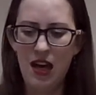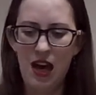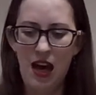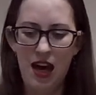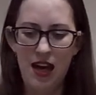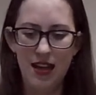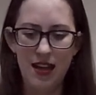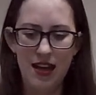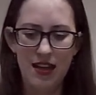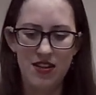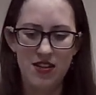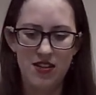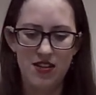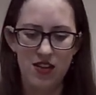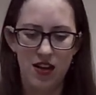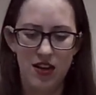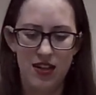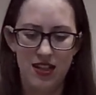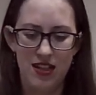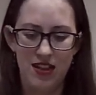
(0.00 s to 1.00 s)
I like to
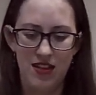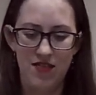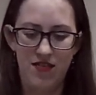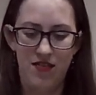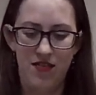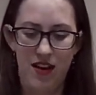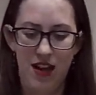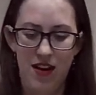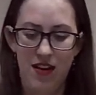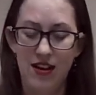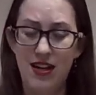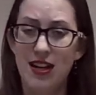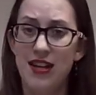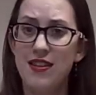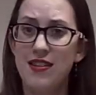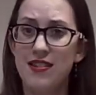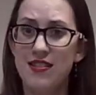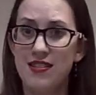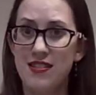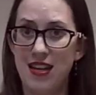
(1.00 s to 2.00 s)
start at the very
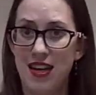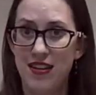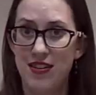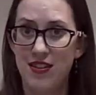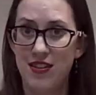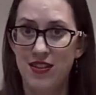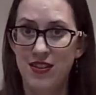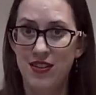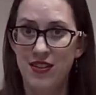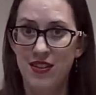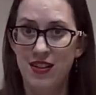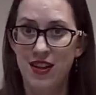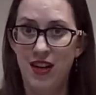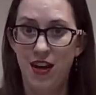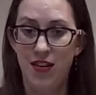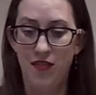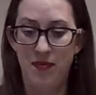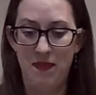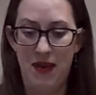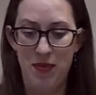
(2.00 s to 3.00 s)
center
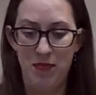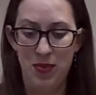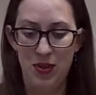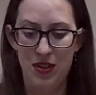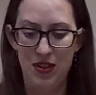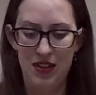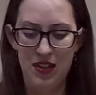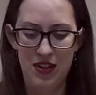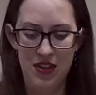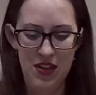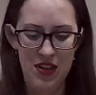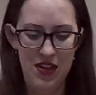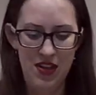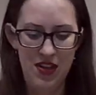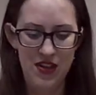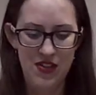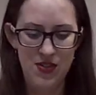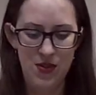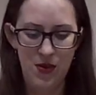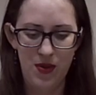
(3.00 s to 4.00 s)
of my book.
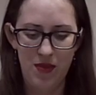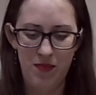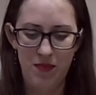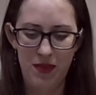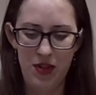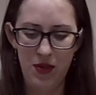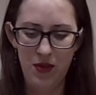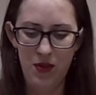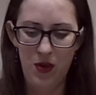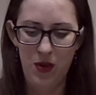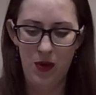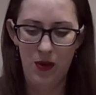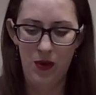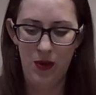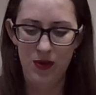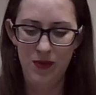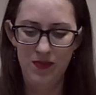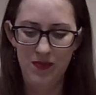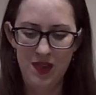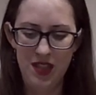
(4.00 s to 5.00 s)
So the middle
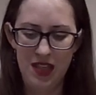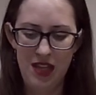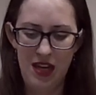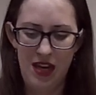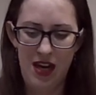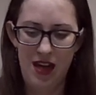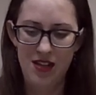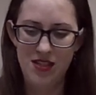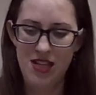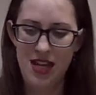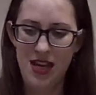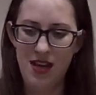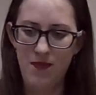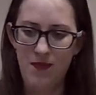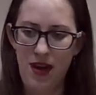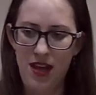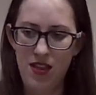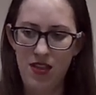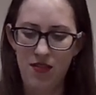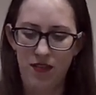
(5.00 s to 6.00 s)
hole, I'll take
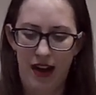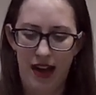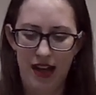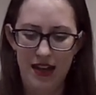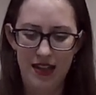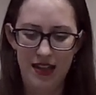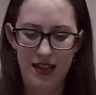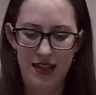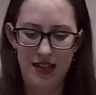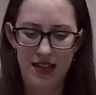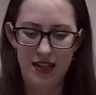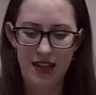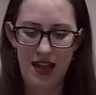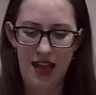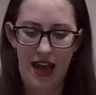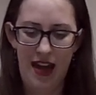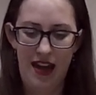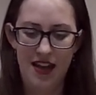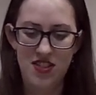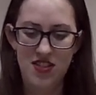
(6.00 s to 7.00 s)
my thread
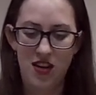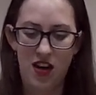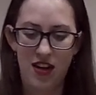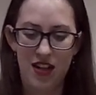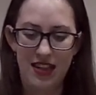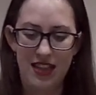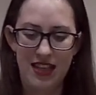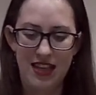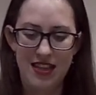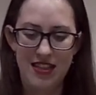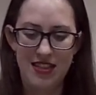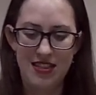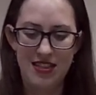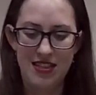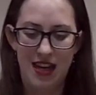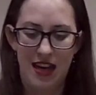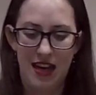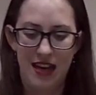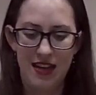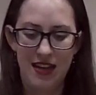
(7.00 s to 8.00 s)
and I start on the
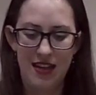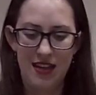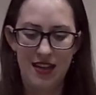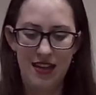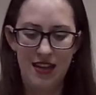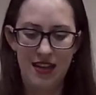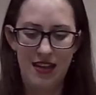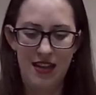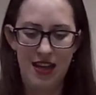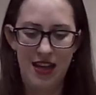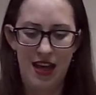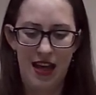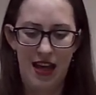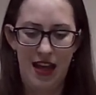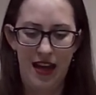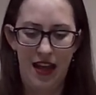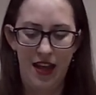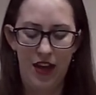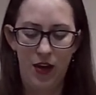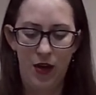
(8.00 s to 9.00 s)
inside
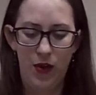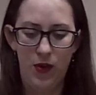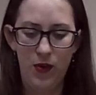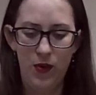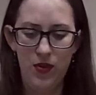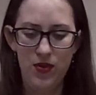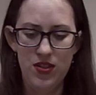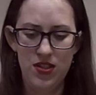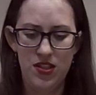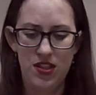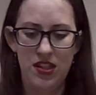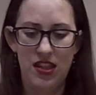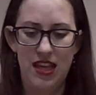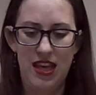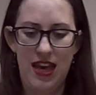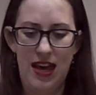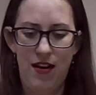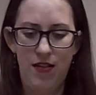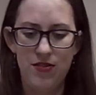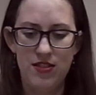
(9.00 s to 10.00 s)
and I go to the
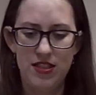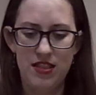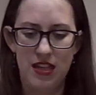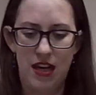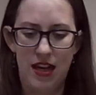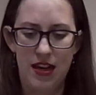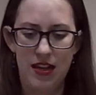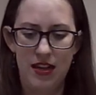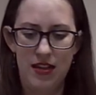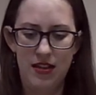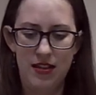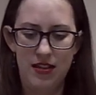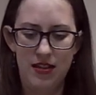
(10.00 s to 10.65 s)
outside.